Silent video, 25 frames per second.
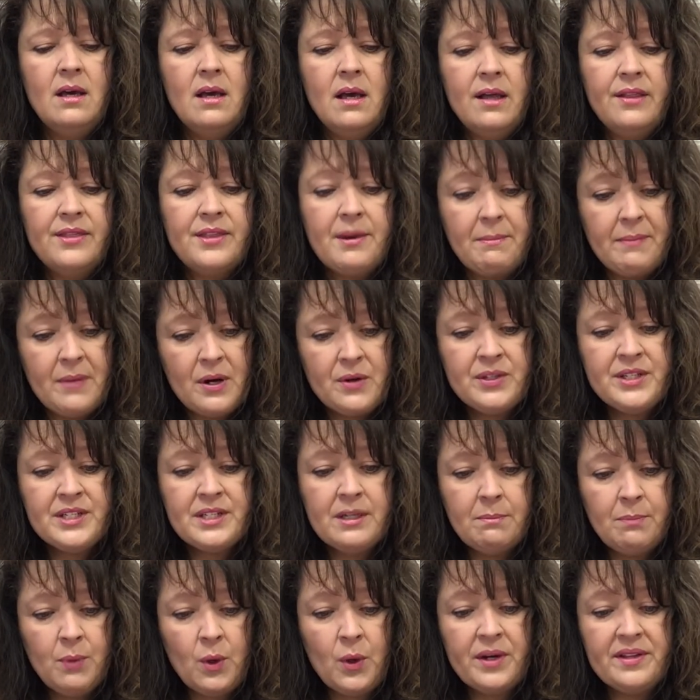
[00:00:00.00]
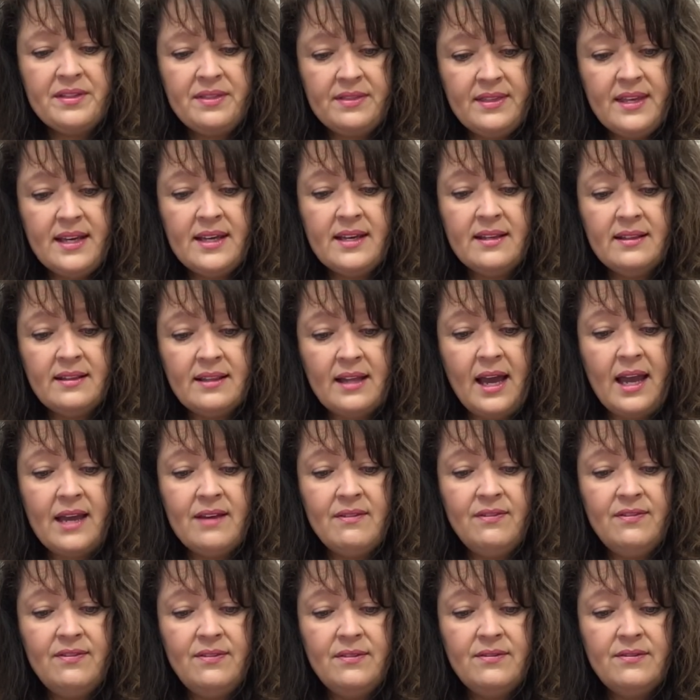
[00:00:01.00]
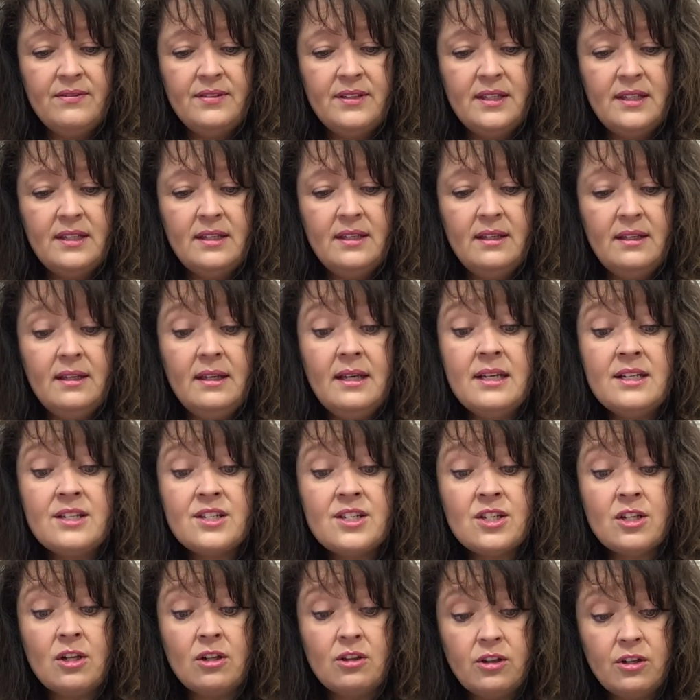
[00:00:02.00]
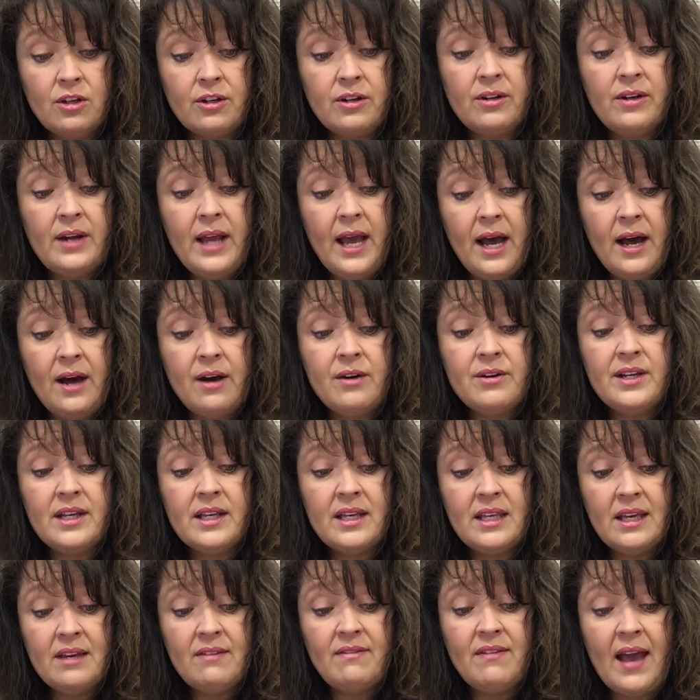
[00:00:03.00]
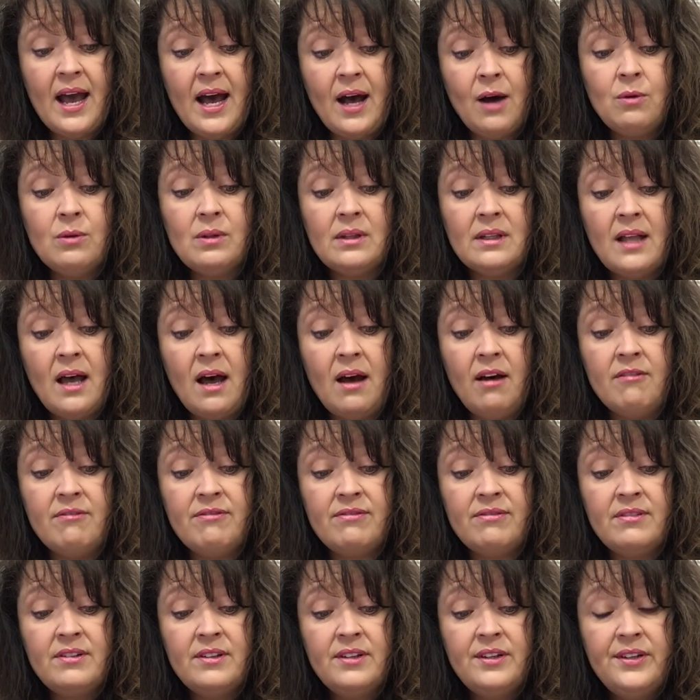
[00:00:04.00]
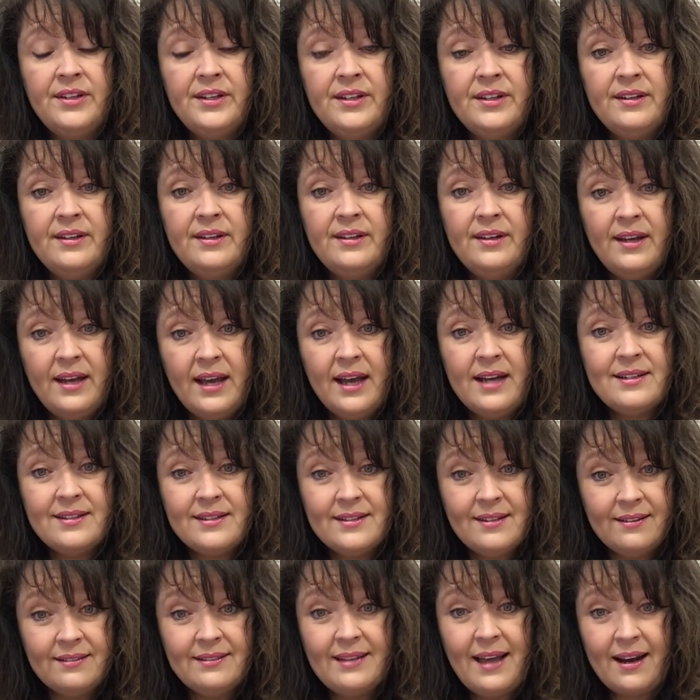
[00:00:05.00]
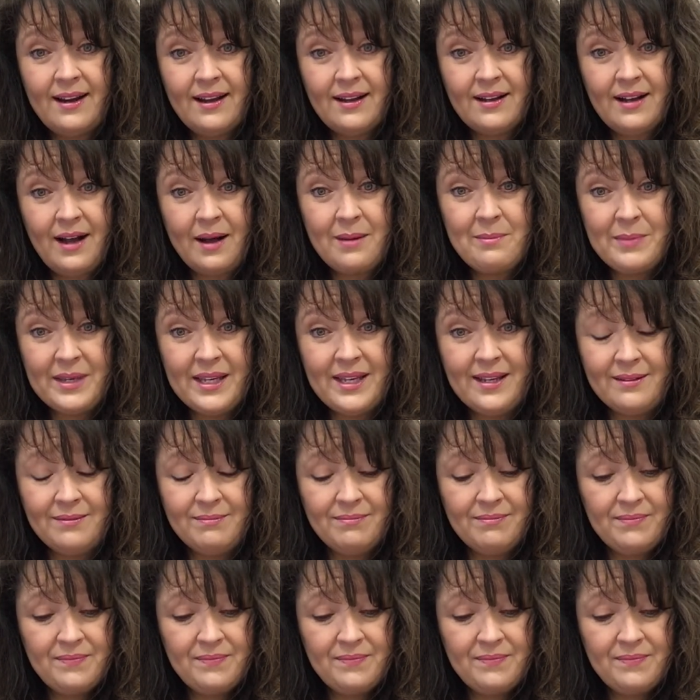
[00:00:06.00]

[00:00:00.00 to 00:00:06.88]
"The most important thing in life is to learn how to give out love and to let it come in.